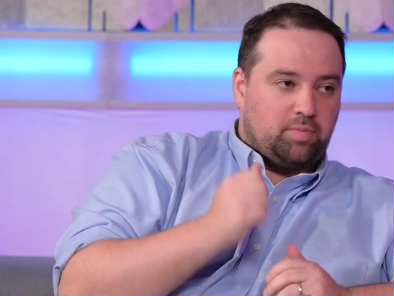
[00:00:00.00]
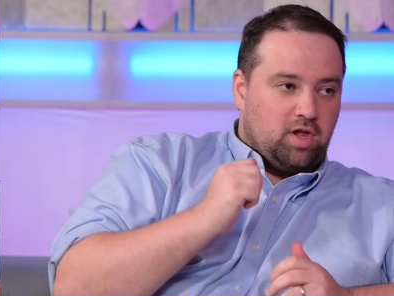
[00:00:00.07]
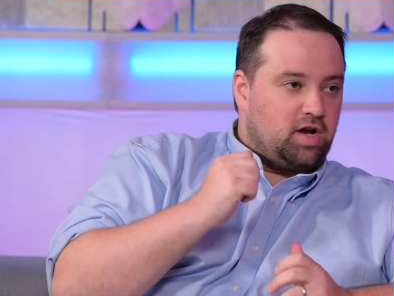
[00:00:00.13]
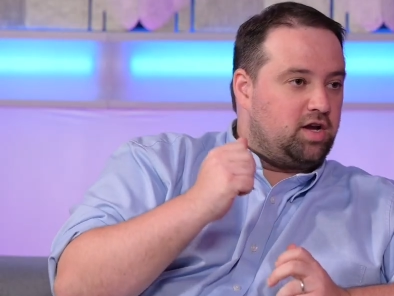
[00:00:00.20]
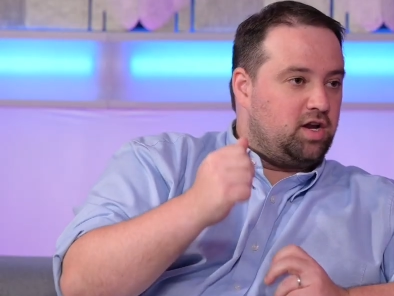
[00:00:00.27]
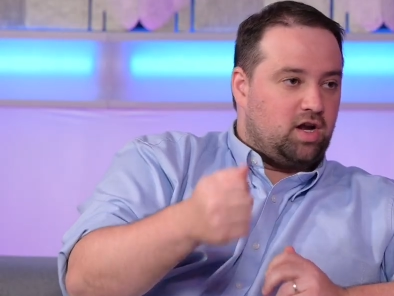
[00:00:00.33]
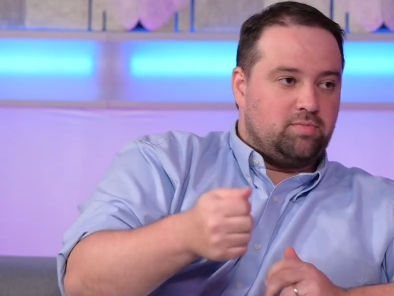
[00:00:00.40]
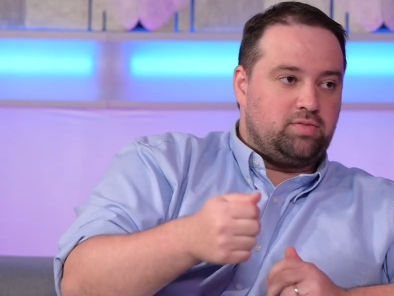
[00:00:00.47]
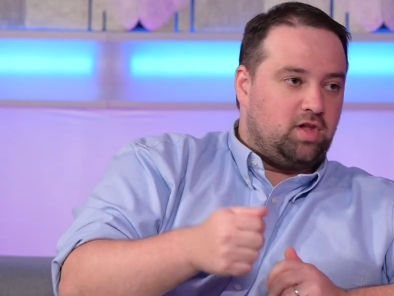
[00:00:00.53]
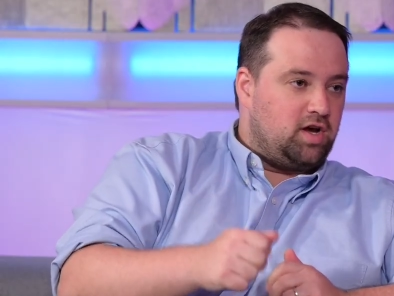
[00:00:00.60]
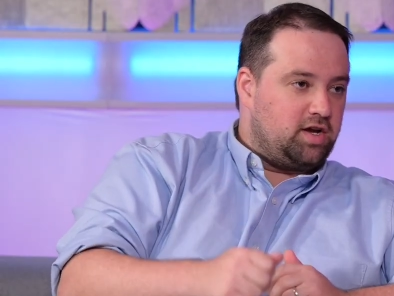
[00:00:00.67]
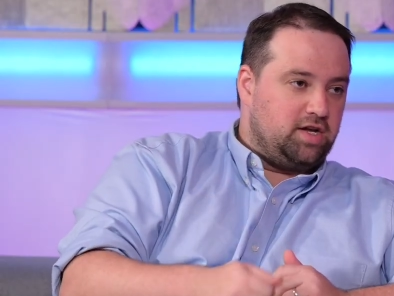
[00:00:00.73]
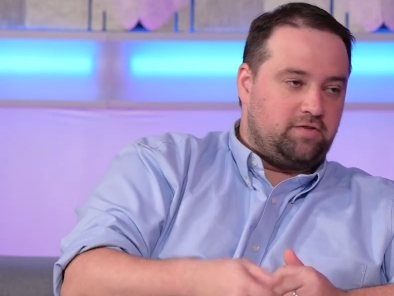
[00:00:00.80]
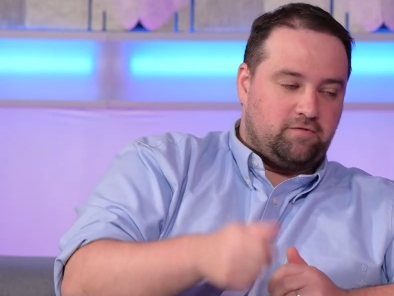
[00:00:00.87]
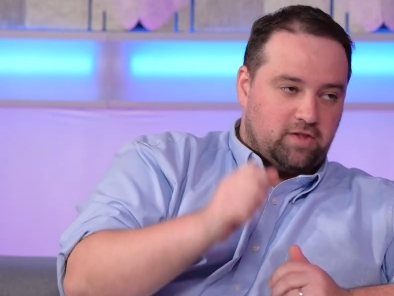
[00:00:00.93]
plug it,
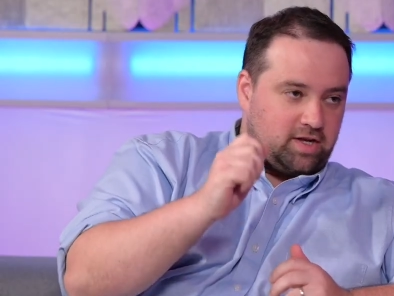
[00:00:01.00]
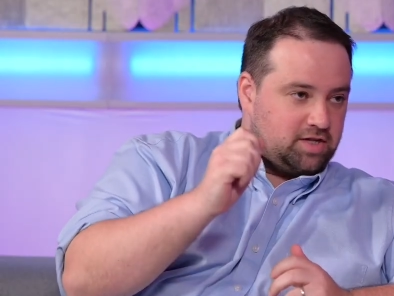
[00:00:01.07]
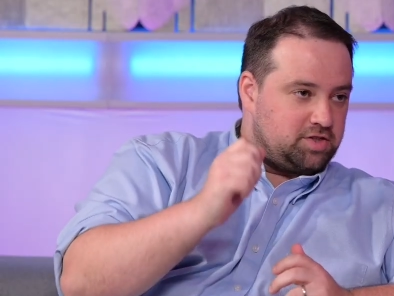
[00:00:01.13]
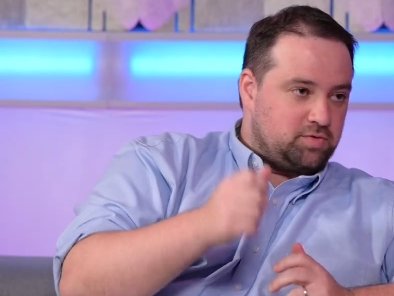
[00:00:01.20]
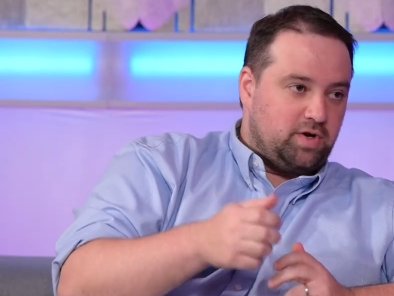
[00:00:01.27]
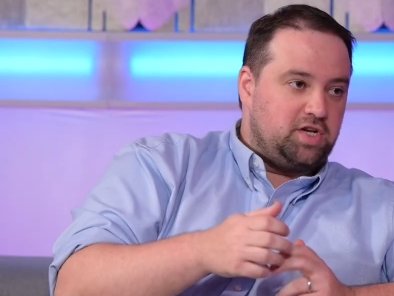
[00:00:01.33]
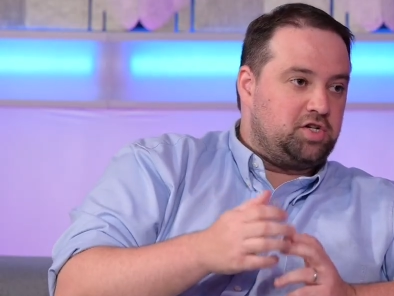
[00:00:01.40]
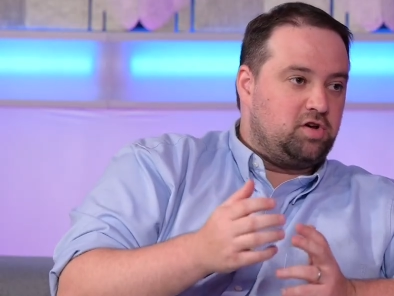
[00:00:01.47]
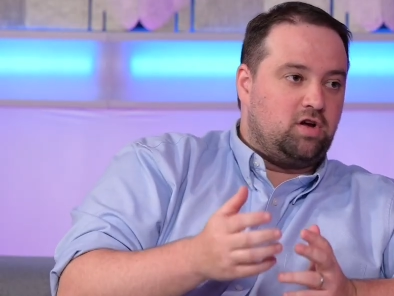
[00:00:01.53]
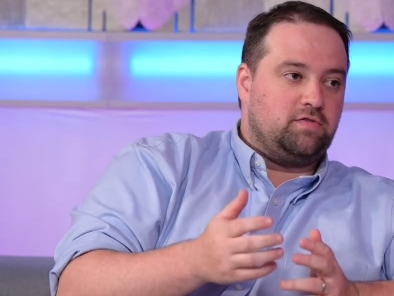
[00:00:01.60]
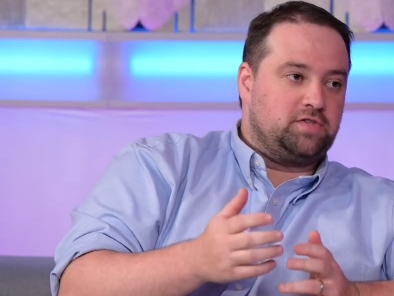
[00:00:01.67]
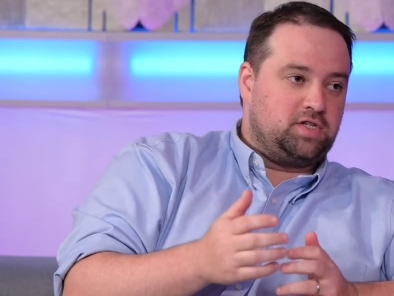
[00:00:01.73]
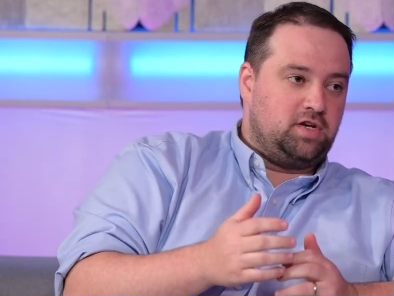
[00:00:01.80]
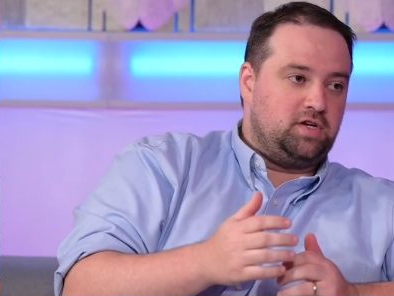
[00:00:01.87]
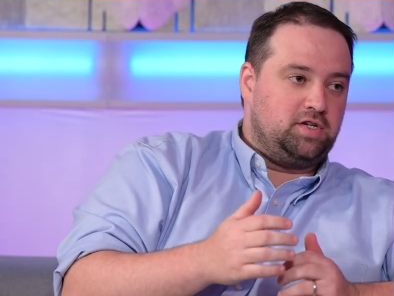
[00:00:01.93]
unplug it, flick a switch, and all of a
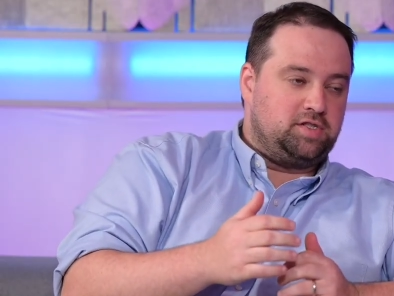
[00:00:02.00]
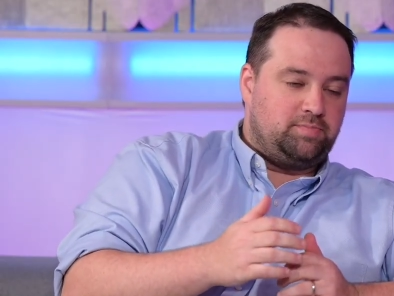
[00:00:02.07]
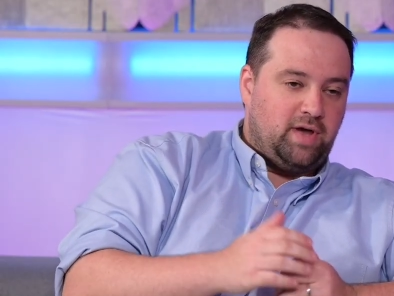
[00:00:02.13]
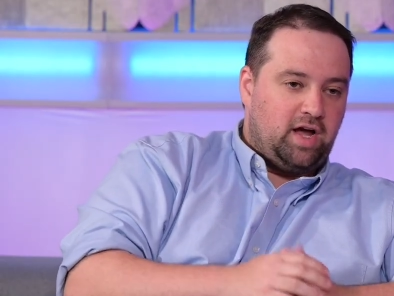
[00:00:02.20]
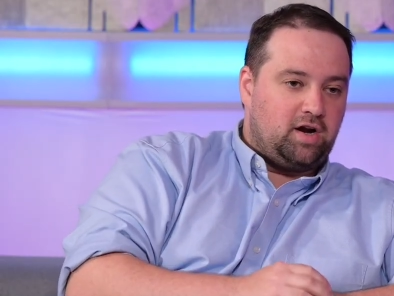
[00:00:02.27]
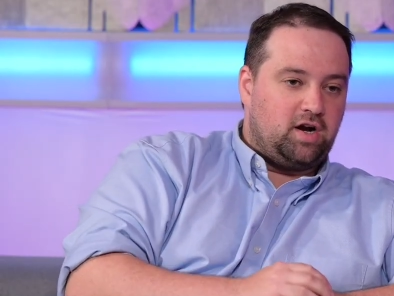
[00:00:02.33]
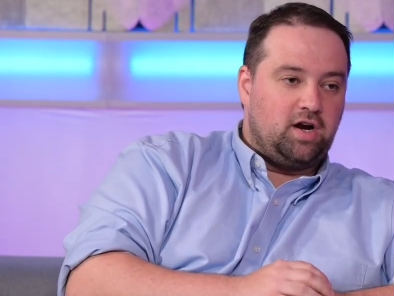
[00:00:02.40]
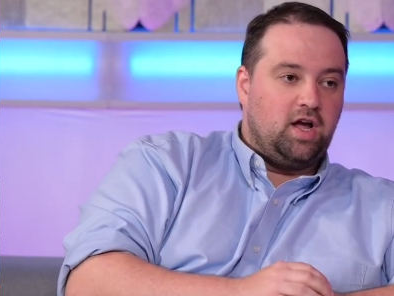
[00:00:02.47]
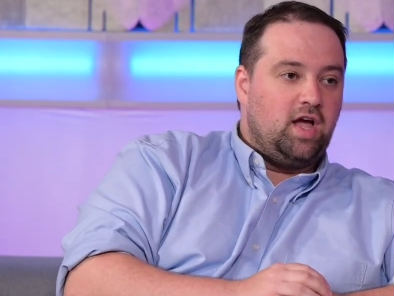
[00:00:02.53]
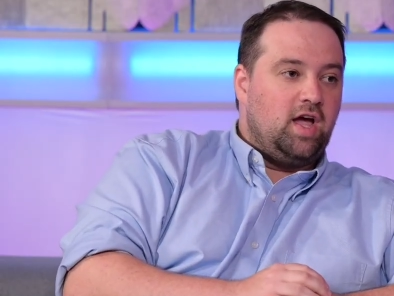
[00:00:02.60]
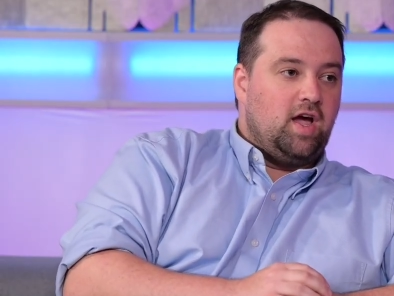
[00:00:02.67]
sudden it's better.